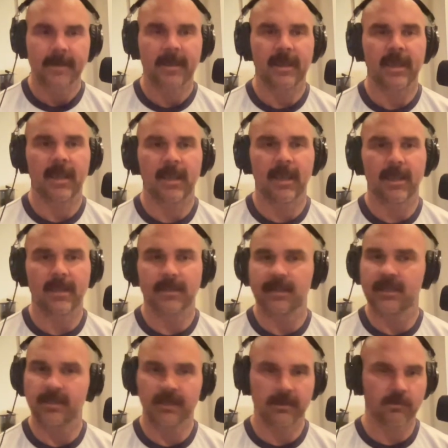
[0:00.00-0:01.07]
and
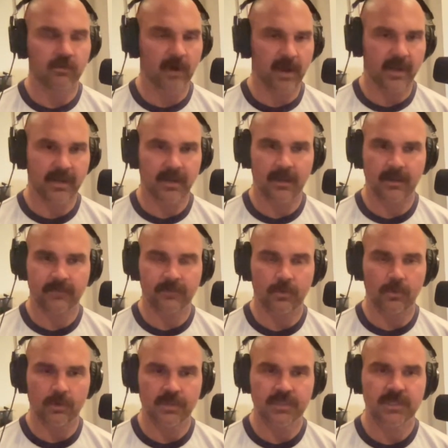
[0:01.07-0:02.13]
he did great, of
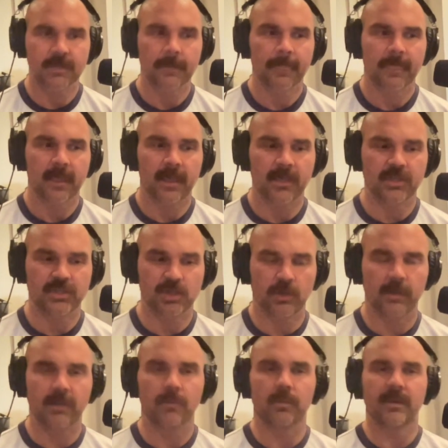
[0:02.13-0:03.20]
course. And
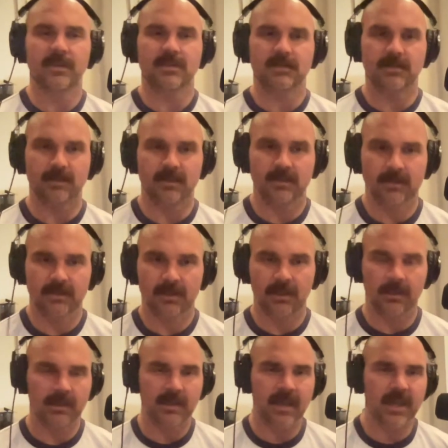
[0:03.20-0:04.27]
Joey
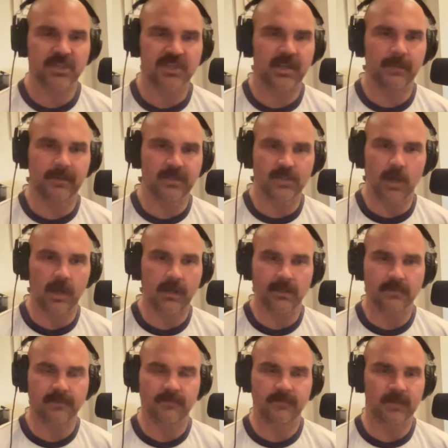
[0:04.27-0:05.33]
and Cash and I had been
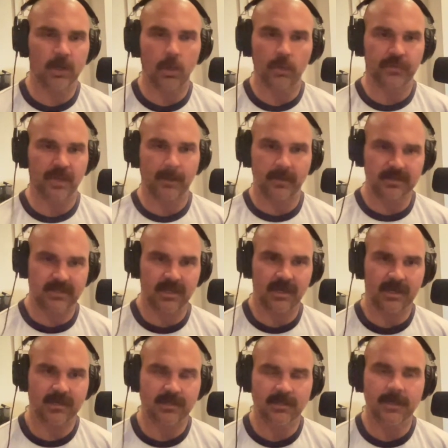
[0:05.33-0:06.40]
talking the whole time I was
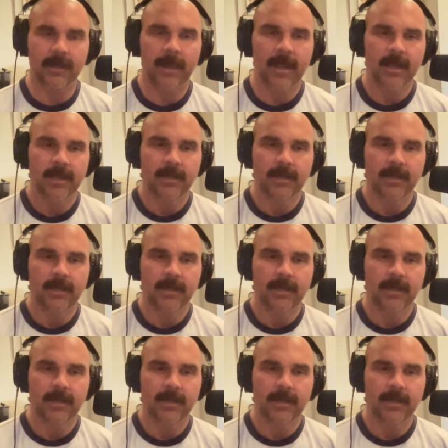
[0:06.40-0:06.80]
in NXT.